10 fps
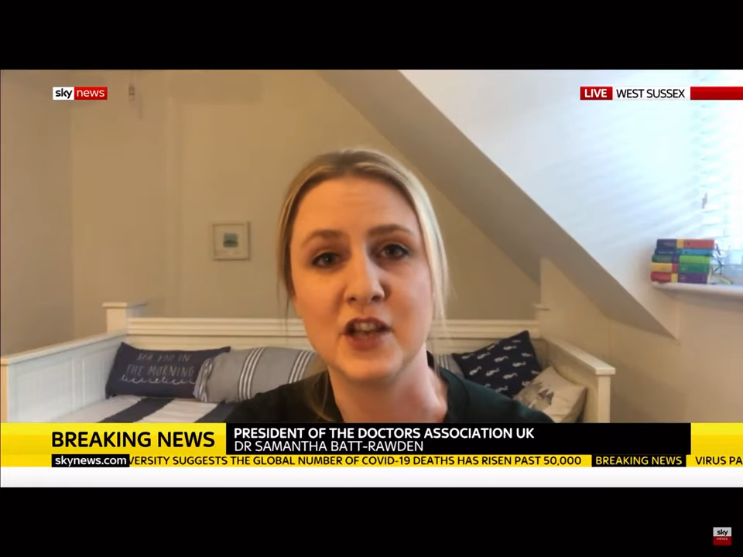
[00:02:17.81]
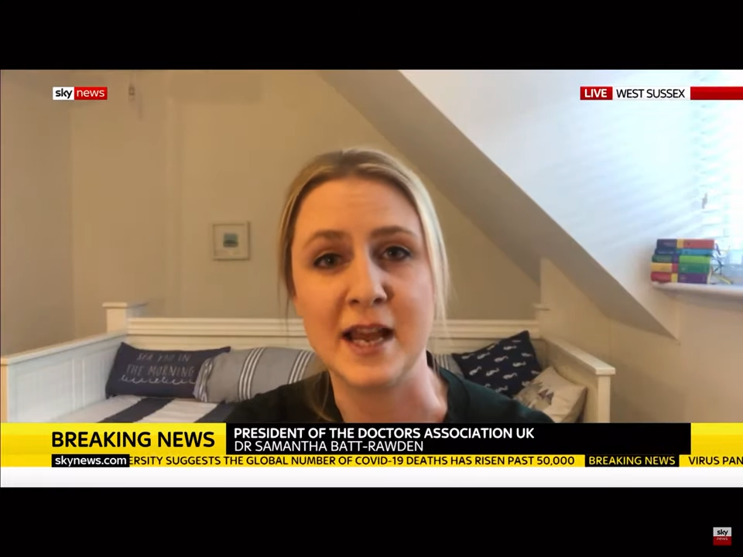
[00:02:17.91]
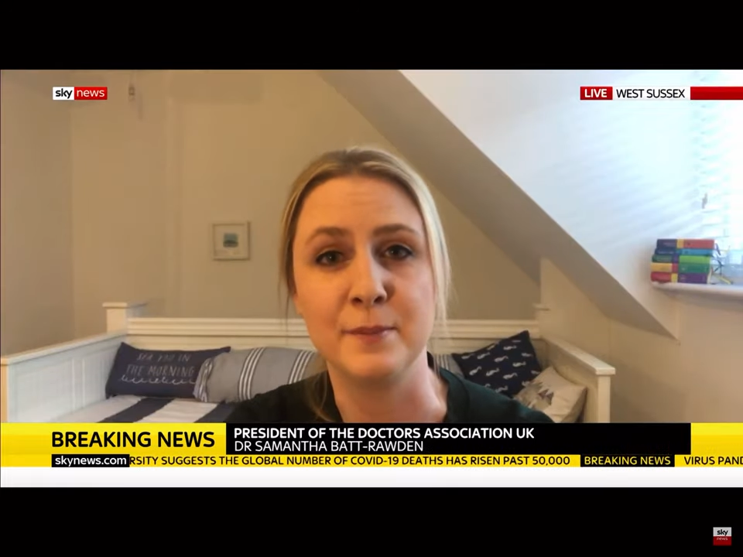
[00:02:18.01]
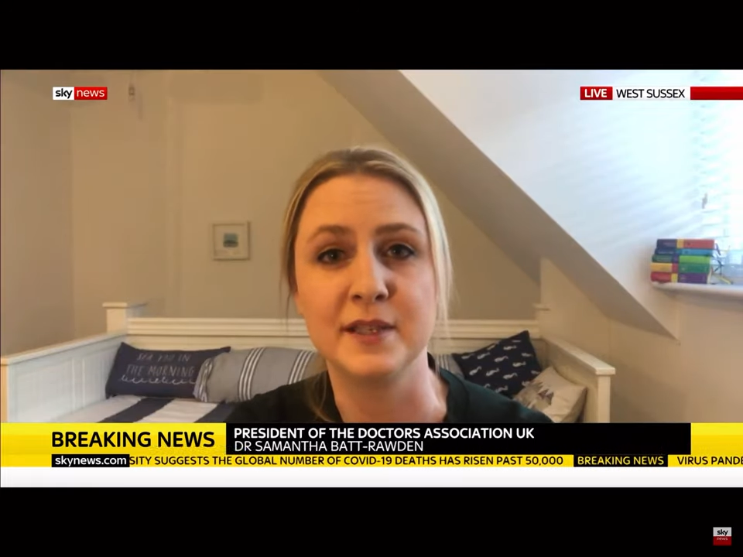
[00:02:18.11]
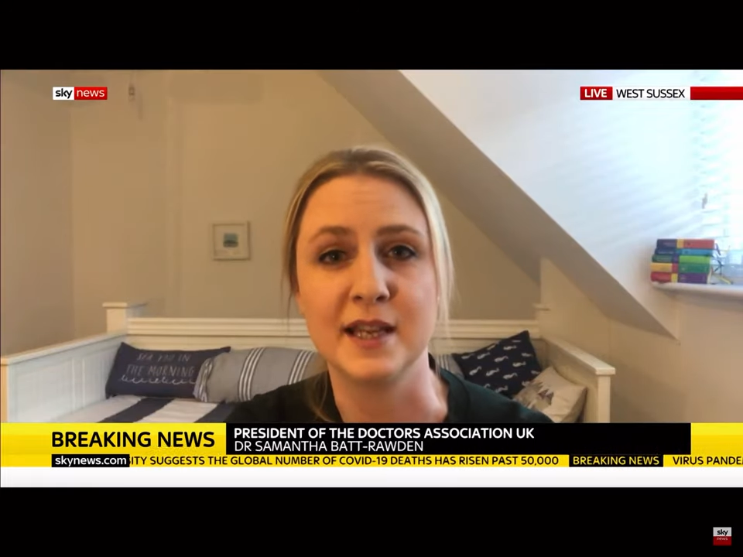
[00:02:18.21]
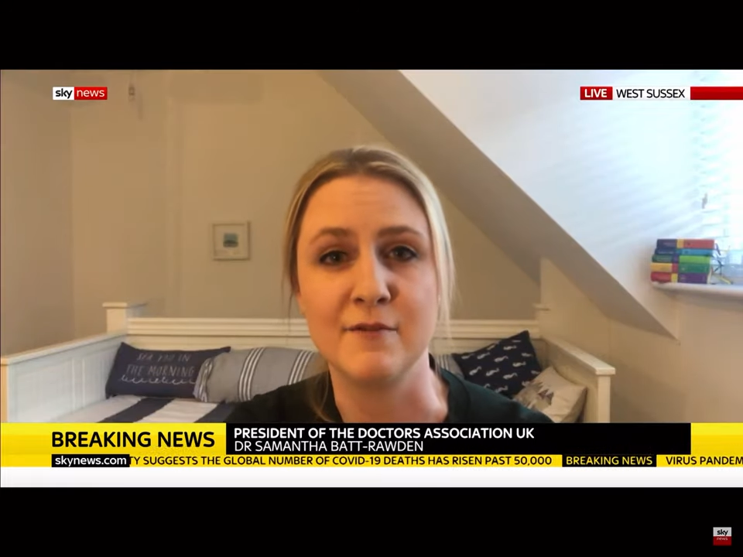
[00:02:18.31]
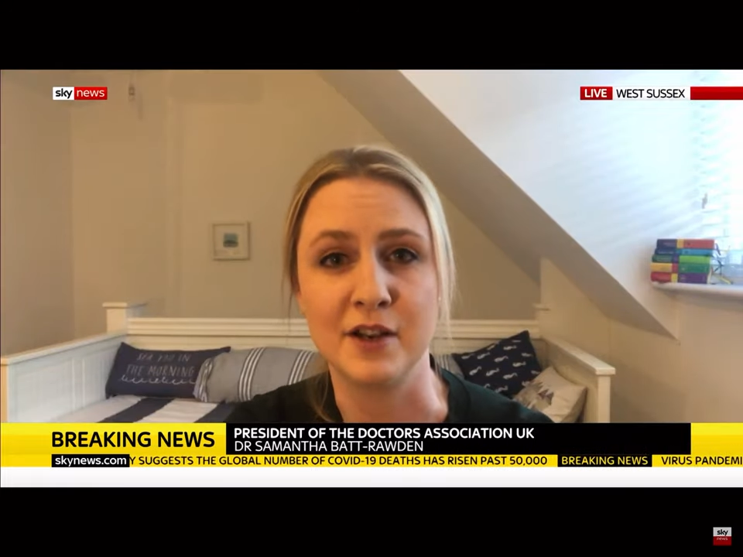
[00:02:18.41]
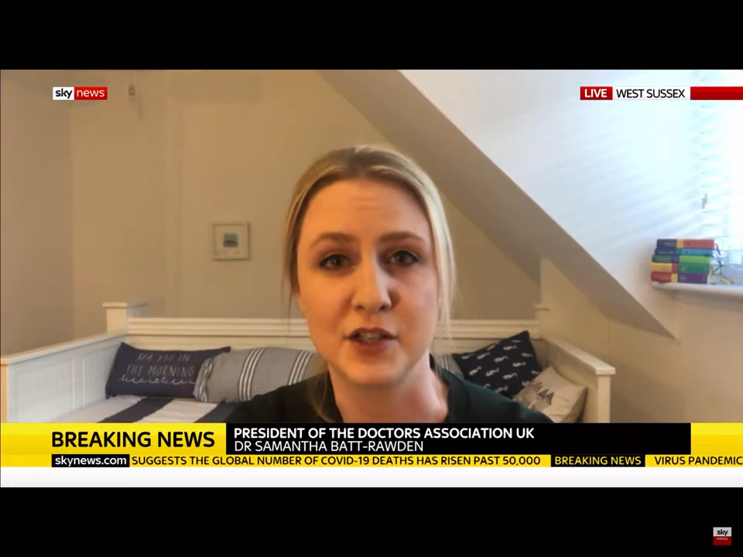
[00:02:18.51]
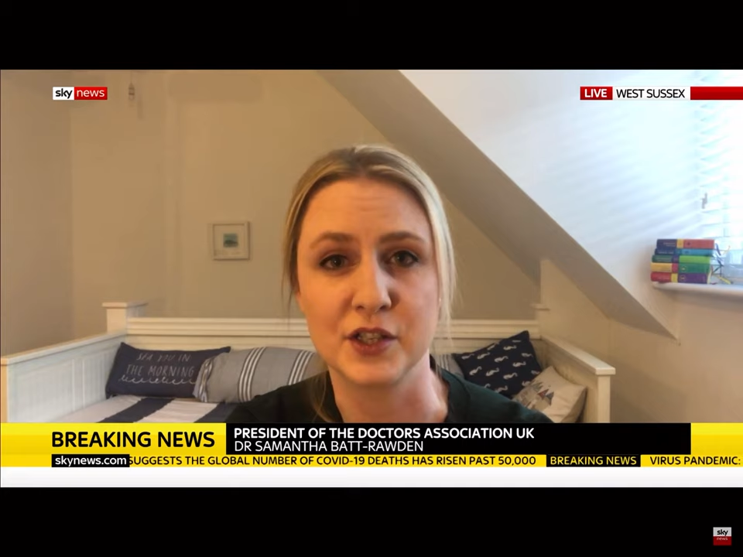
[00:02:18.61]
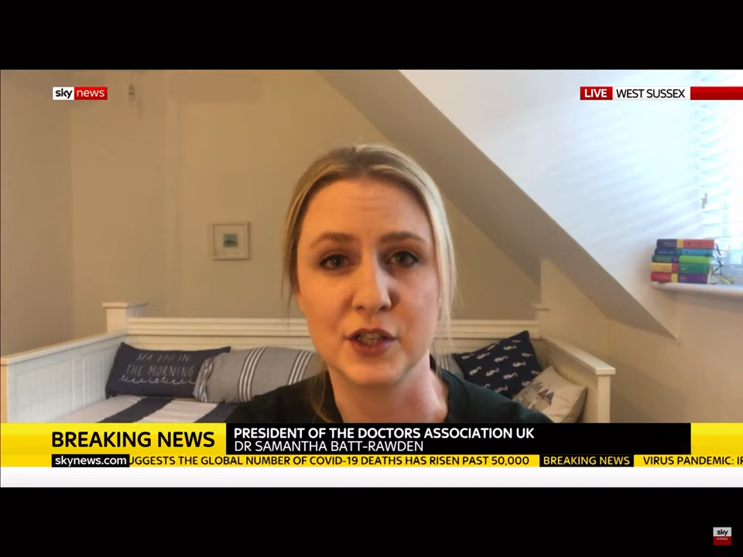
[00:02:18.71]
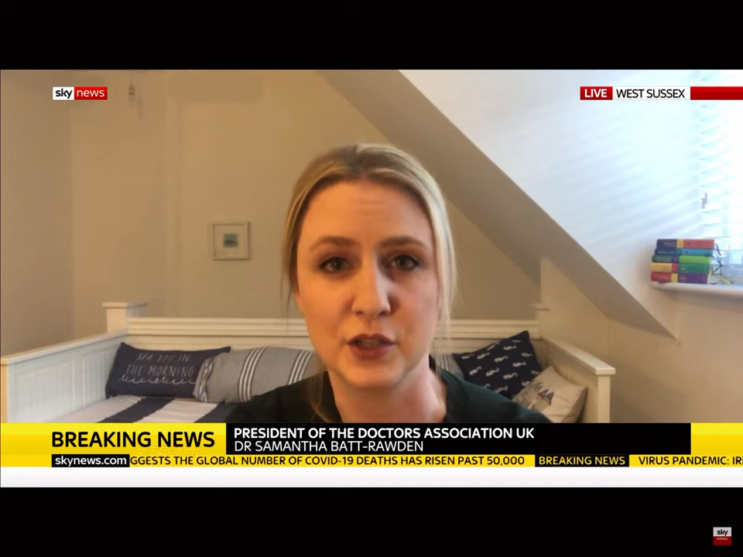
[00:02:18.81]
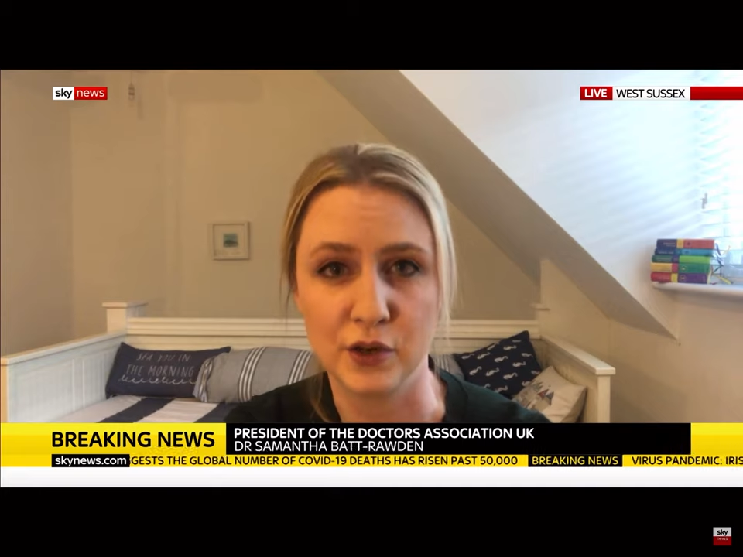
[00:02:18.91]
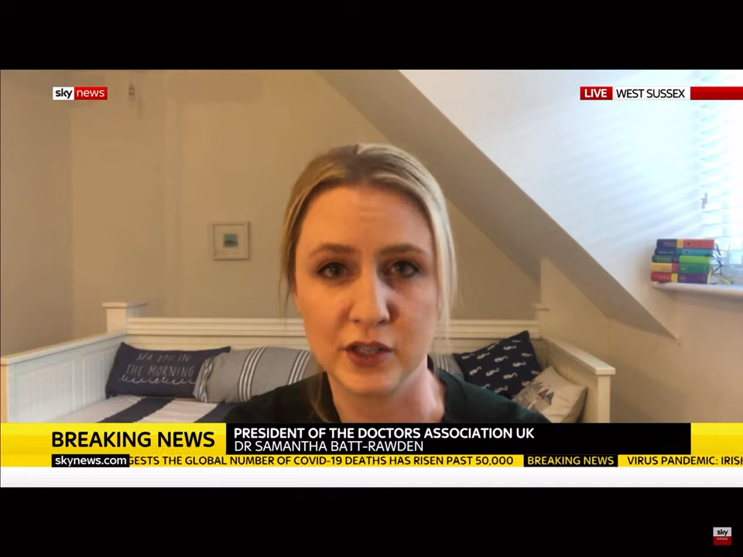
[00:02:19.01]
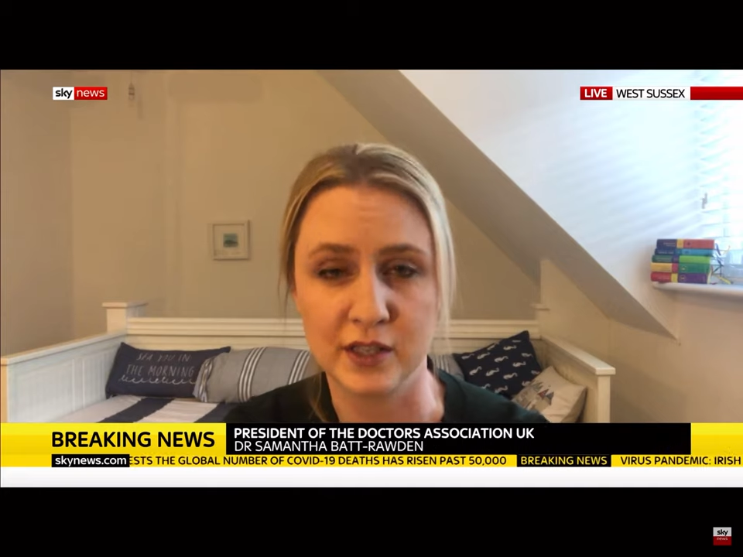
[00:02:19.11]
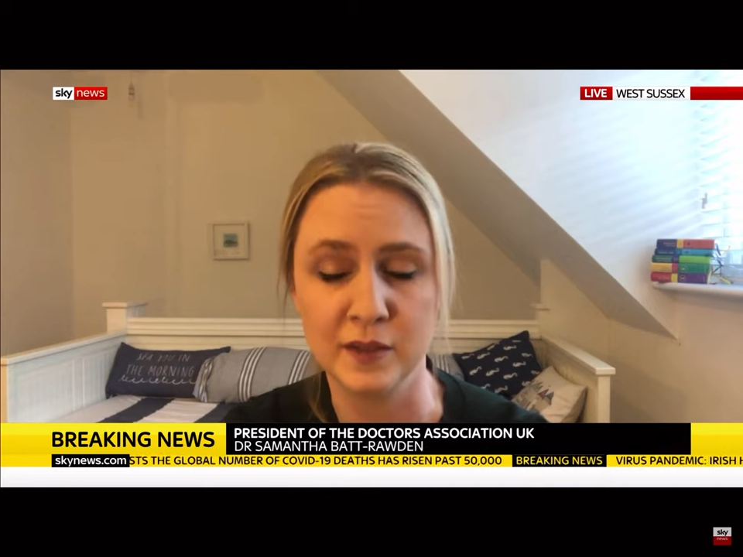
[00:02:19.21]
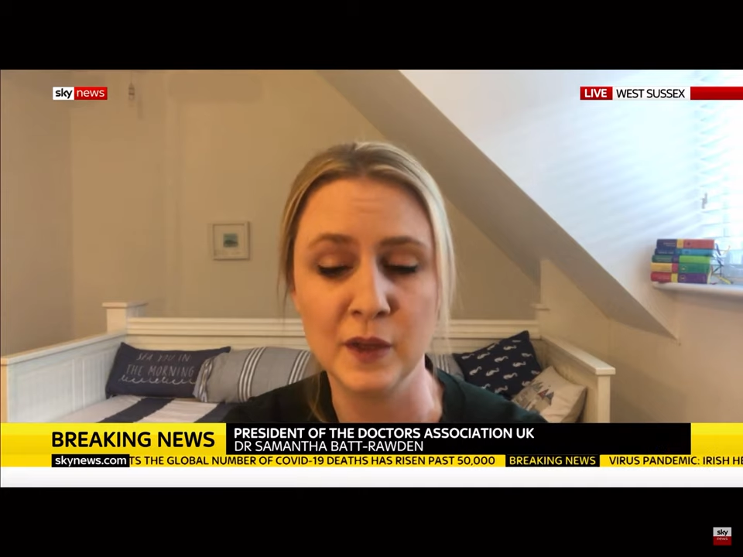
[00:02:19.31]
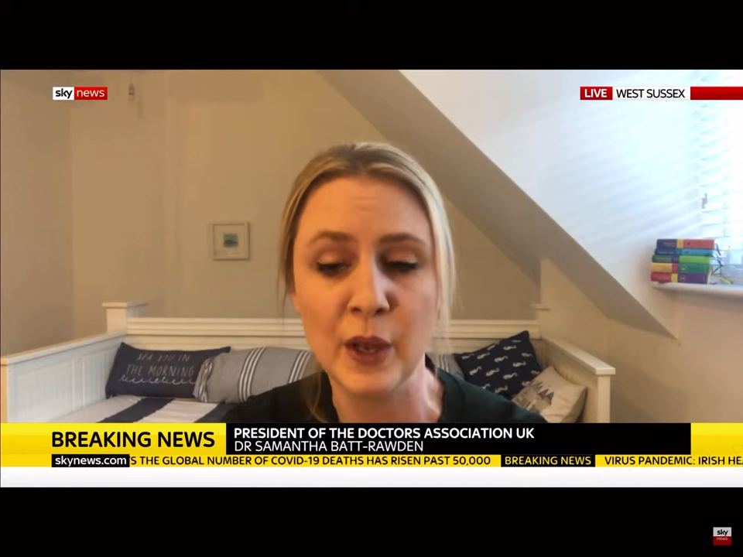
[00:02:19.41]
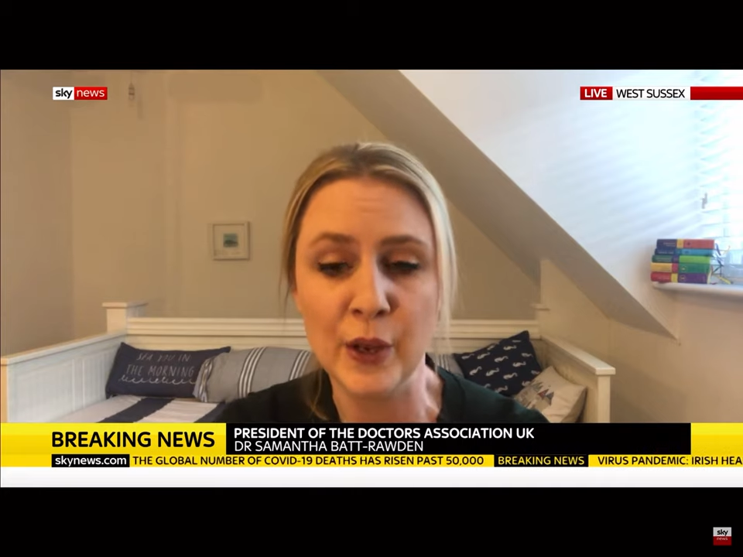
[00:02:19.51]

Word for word: GMC registered doctors